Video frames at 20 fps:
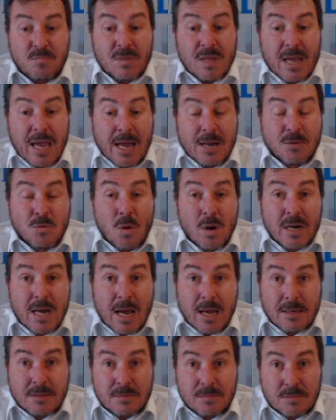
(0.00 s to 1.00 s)
And what
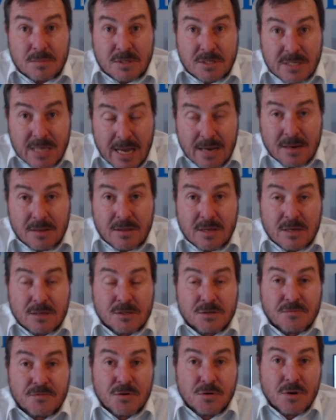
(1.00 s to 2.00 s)
I said in the
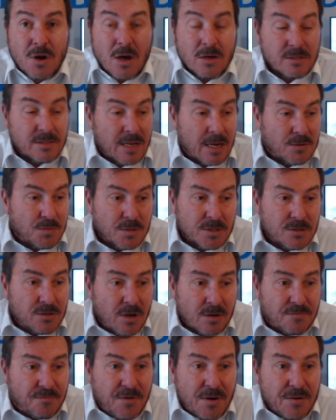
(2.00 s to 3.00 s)
interview last night was
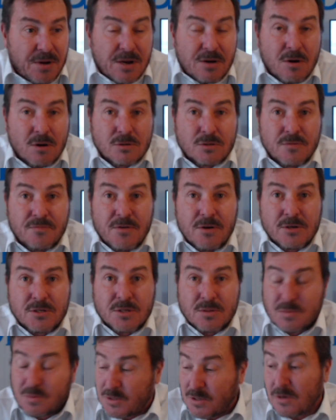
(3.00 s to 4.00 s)
not very
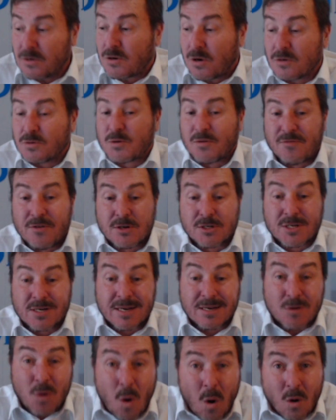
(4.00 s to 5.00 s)
controversial. It was not controversial
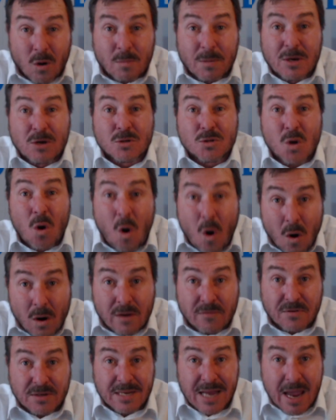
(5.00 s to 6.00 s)
at all, because all
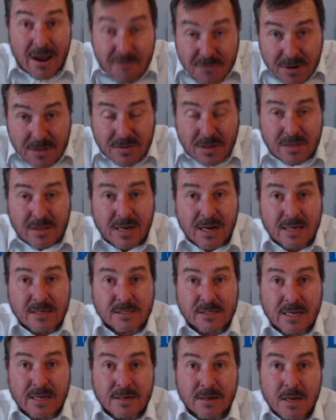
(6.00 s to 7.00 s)
of it, everything that I
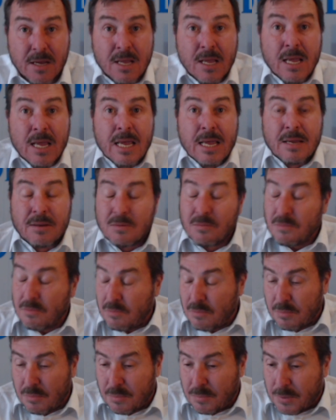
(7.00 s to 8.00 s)
said,
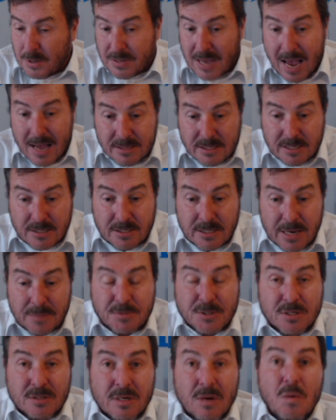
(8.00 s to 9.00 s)
without
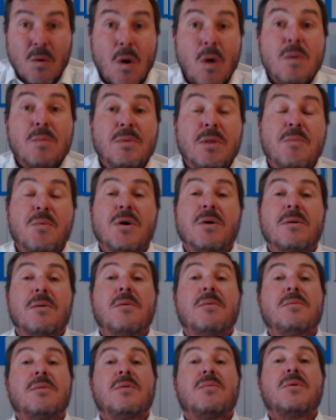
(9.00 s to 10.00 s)
exception, there were,
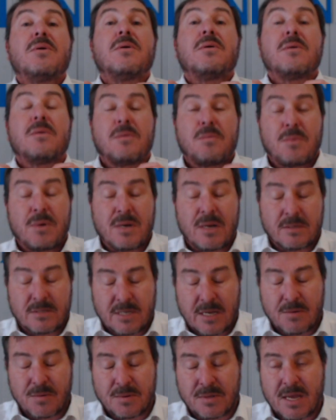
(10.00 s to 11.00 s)
when I
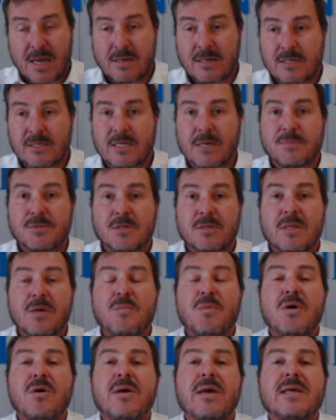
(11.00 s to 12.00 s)
say without exception, there
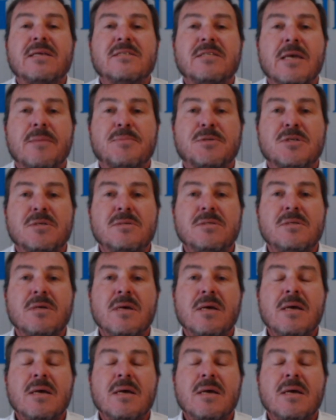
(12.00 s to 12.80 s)
were exceptions,